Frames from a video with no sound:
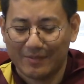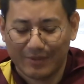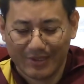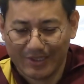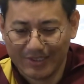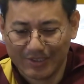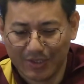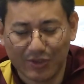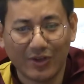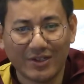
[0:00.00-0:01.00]
But he did
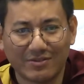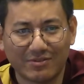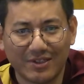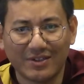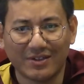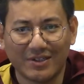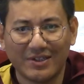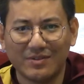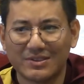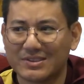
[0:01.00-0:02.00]
not know it's riddle. He
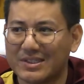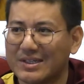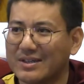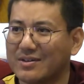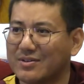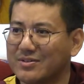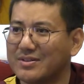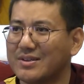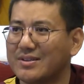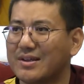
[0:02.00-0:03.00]
was thinking, oh,
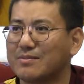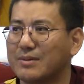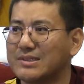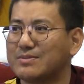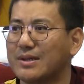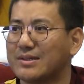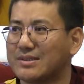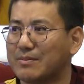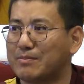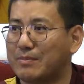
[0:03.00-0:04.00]
that must be
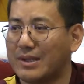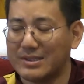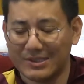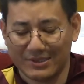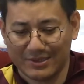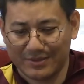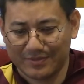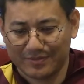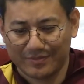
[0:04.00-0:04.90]
some places.